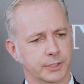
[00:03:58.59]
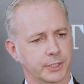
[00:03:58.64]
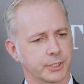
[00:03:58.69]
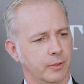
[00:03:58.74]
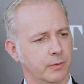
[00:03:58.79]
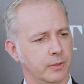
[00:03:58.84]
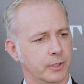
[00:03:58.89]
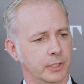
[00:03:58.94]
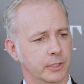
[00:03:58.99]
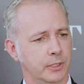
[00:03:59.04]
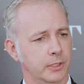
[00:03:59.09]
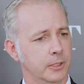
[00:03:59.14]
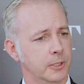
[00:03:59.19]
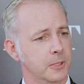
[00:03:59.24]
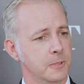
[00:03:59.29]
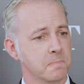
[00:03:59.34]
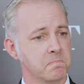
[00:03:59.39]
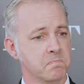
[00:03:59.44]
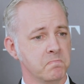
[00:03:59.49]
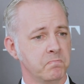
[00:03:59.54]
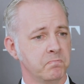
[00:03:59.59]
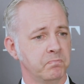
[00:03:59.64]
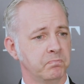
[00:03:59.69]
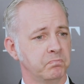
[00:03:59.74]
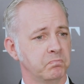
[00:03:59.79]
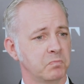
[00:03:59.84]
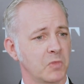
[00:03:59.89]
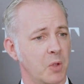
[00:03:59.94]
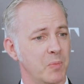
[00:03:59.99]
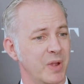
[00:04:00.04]
So I
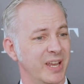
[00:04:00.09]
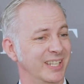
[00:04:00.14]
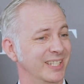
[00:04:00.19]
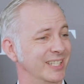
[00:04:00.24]
made a